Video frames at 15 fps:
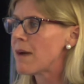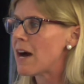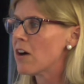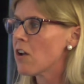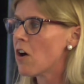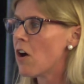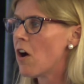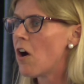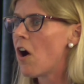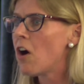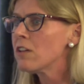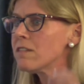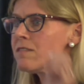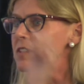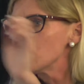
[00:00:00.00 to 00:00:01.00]
about
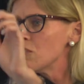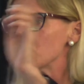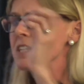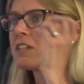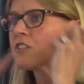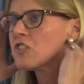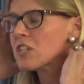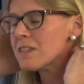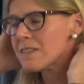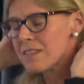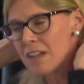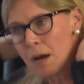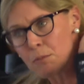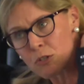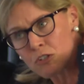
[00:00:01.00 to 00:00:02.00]
all of the due diligence
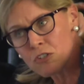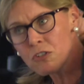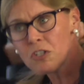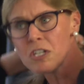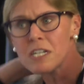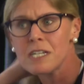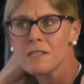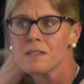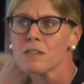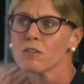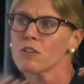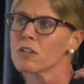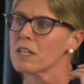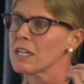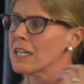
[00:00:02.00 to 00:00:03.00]
and opportunities in
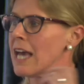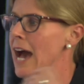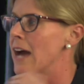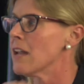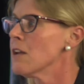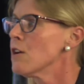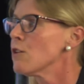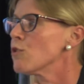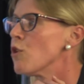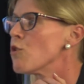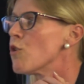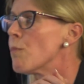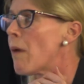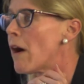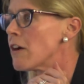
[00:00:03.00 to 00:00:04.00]
looking at
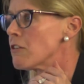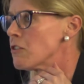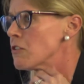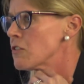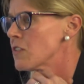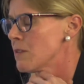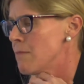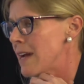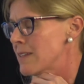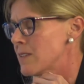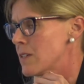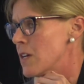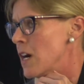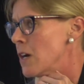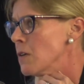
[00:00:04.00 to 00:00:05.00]
local partners in
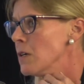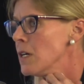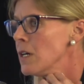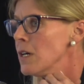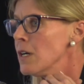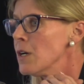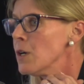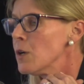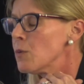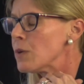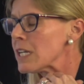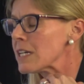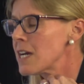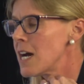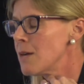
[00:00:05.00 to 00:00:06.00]
Mexico.
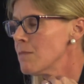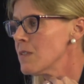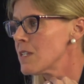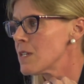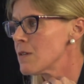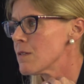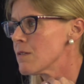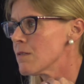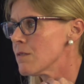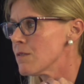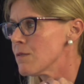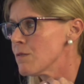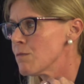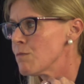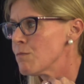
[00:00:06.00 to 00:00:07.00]
When it comes to
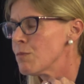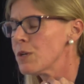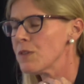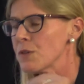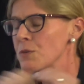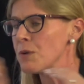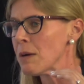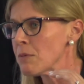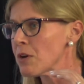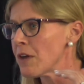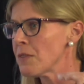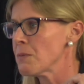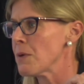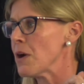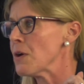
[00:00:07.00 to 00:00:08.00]
putting the rubber
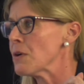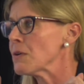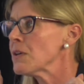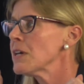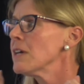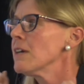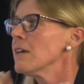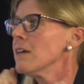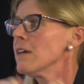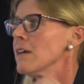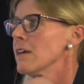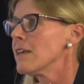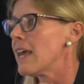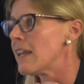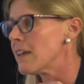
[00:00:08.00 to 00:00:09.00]
on the road,
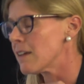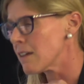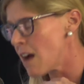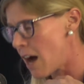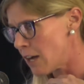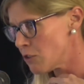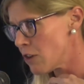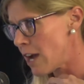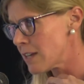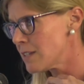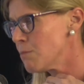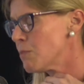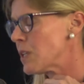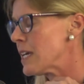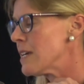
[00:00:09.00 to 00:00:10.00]
getting a contract
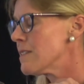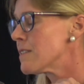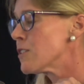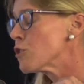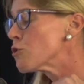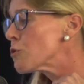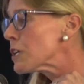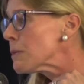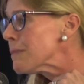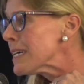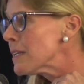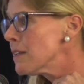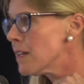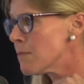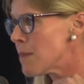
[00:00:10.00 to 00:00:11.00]
in place, an
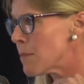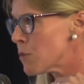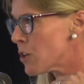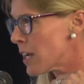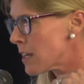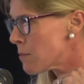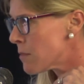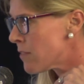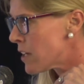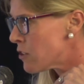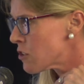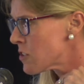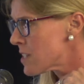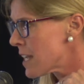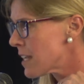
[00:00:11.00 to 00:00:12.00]
agreement, a memorandum of
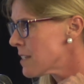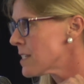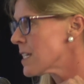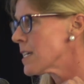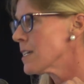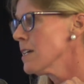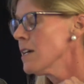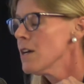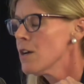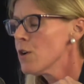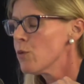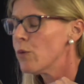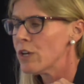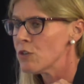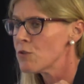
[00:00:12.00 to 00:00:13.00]
understanding,
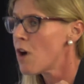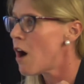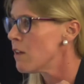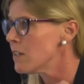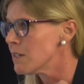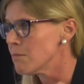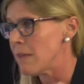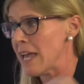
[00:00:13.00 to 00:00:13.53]
what you call it